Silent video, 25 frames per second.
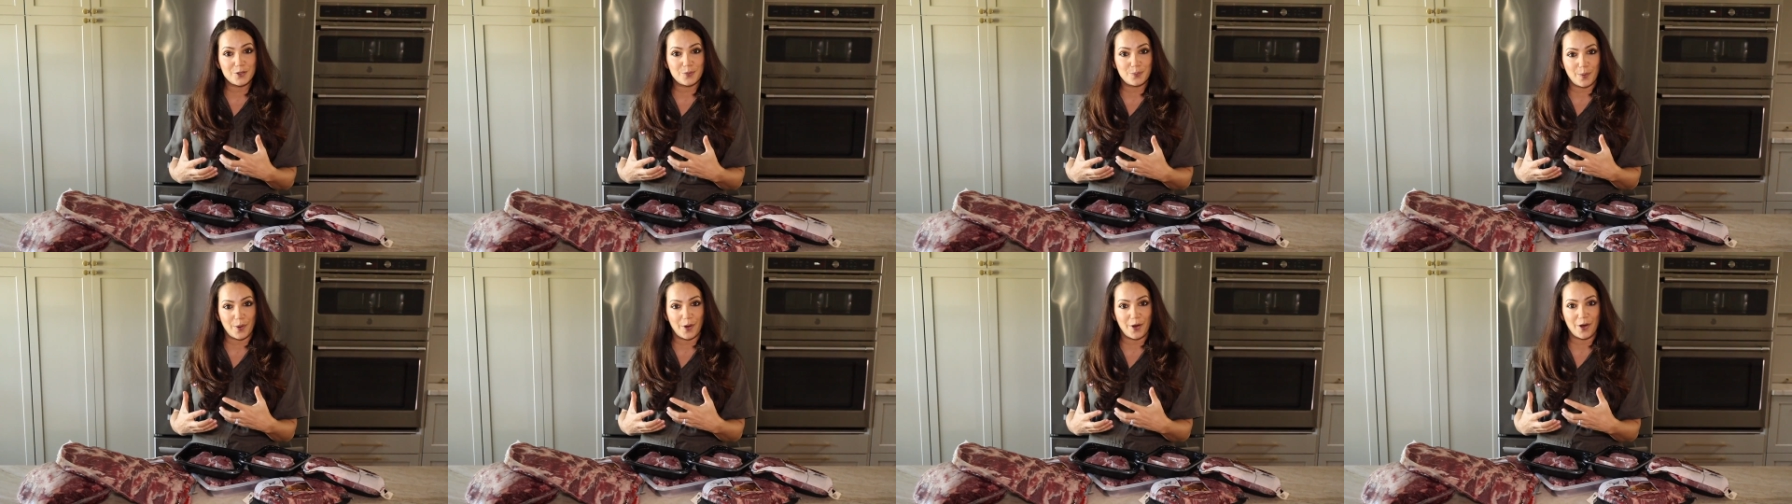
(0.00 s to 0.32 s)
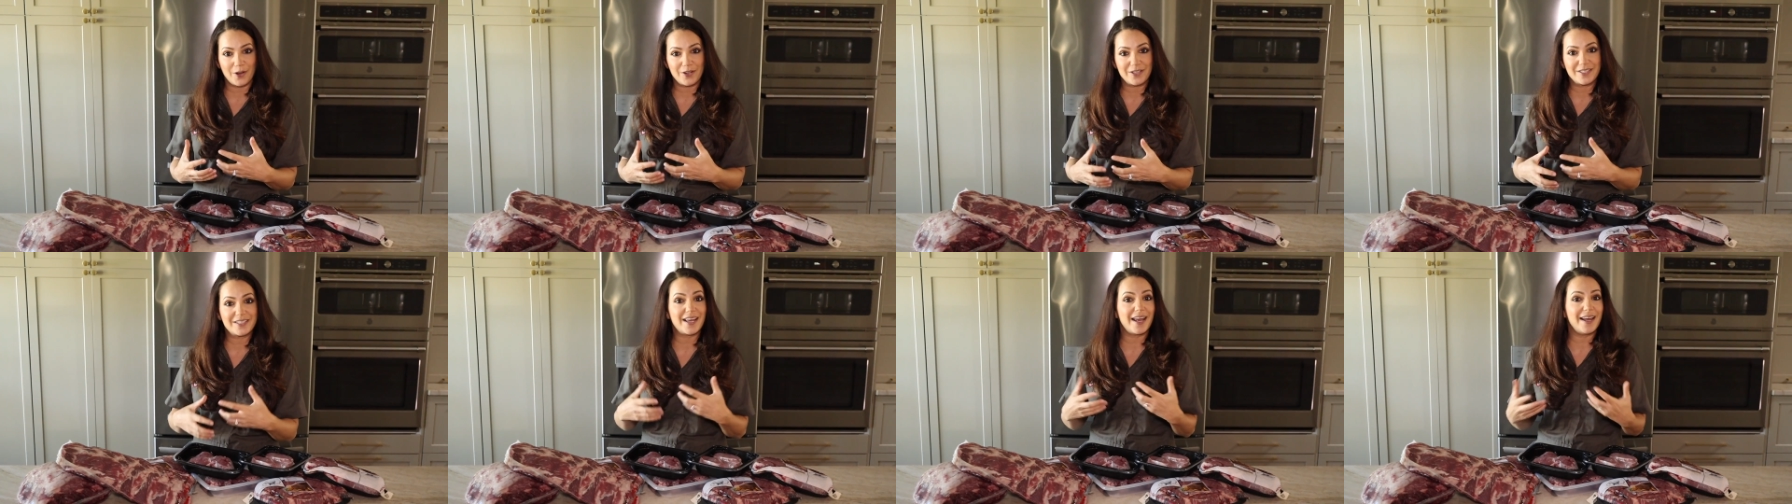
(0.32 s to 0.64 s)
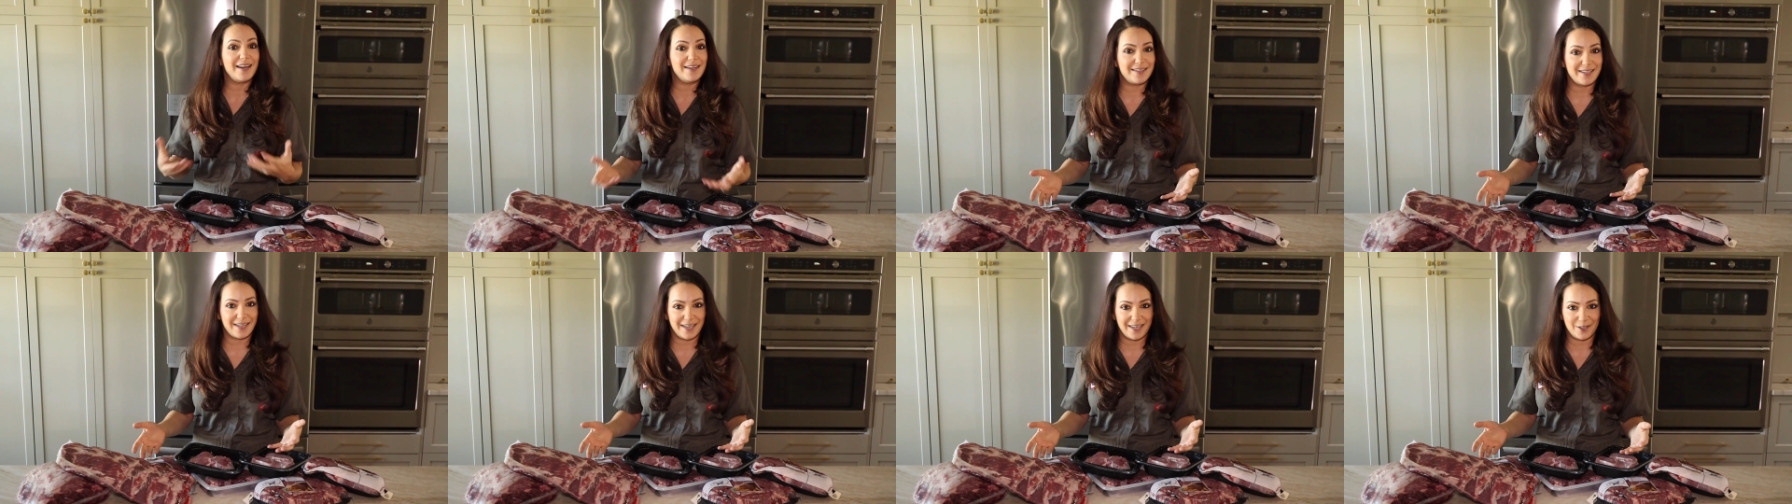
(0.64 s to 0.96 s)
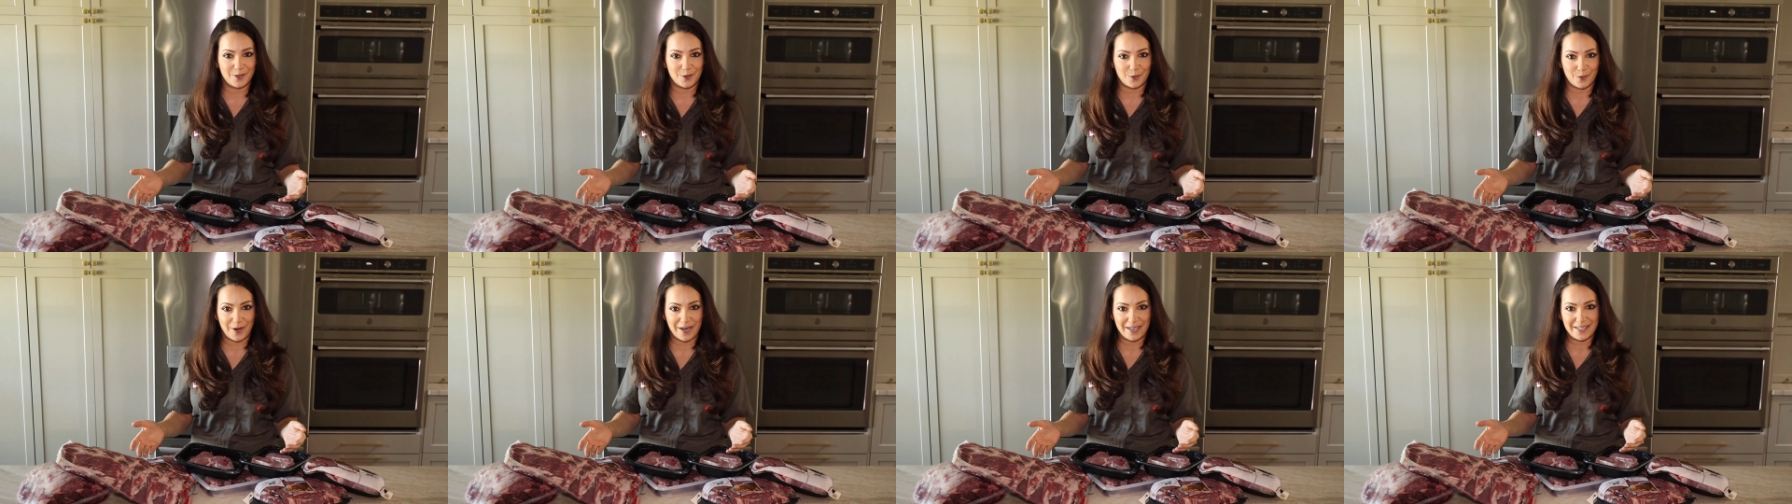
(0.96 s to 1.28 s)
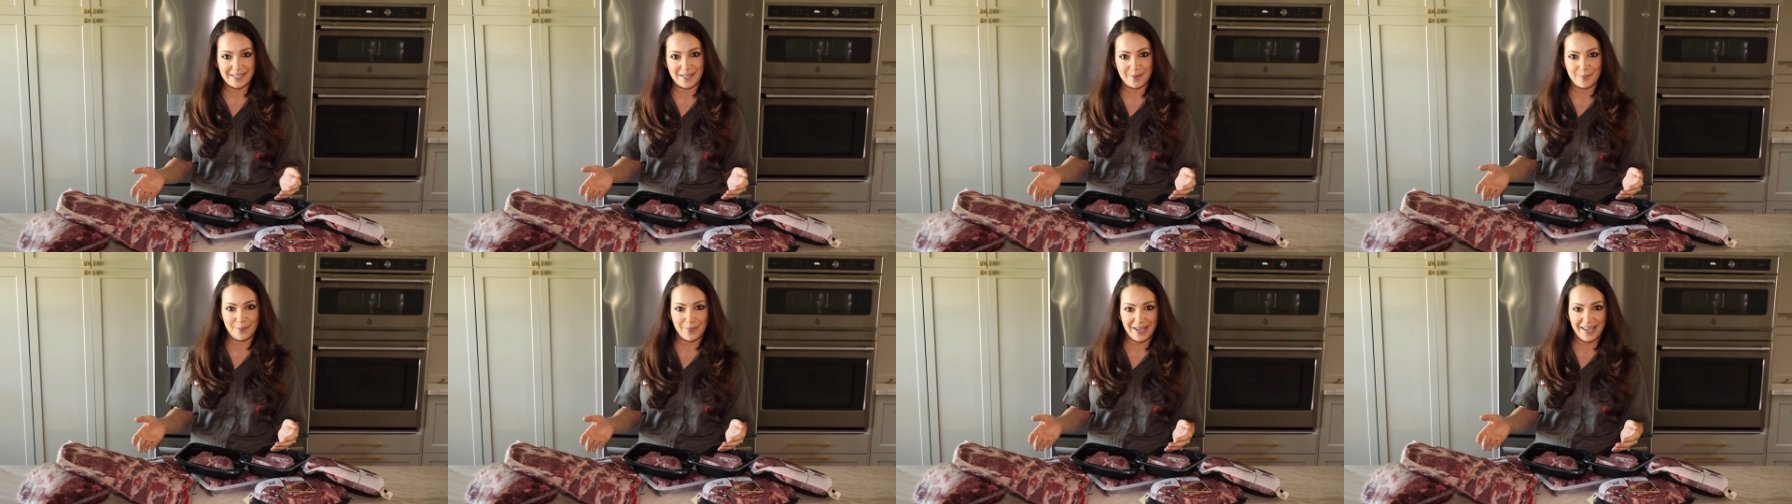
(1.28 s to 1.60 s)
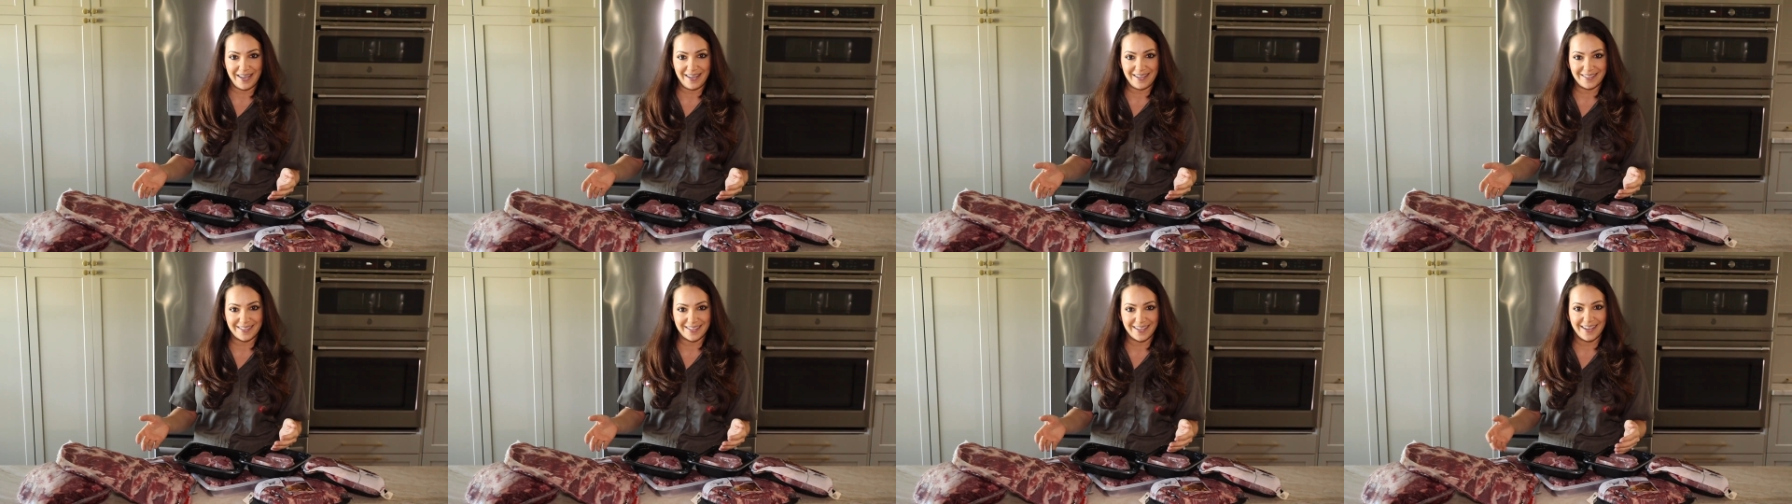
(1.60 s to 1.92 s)
bonds and tenderize the
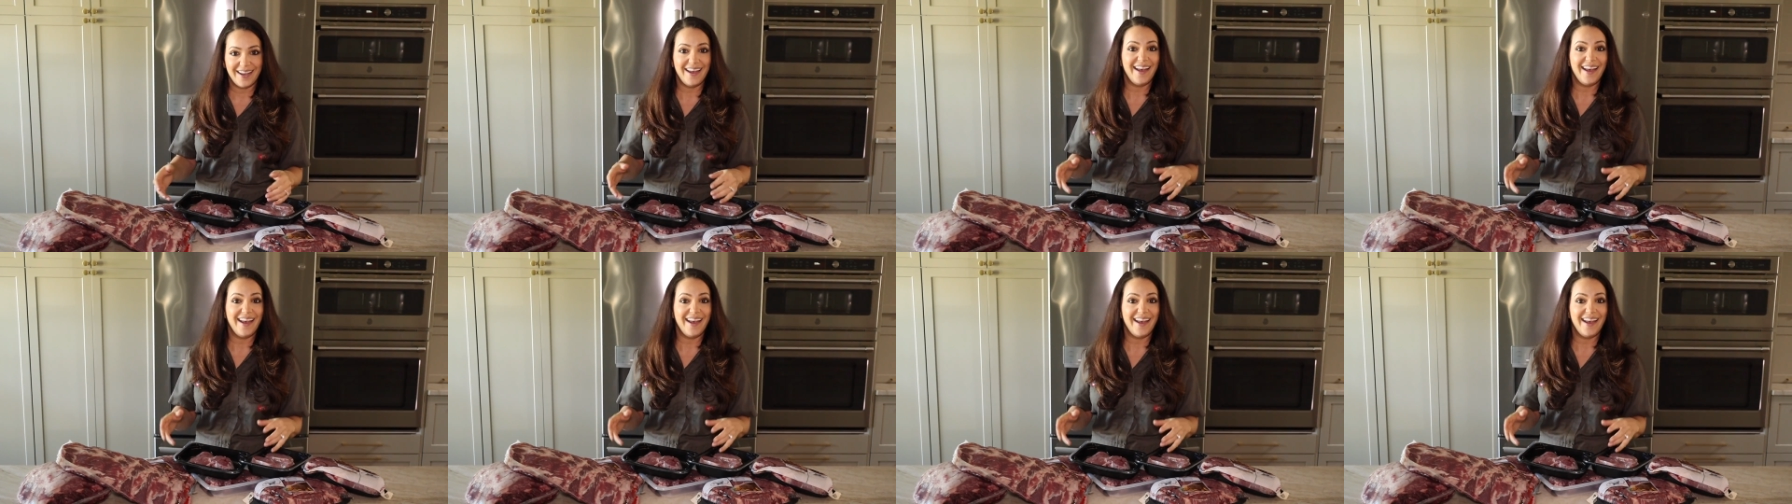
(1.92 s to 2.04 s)
meat.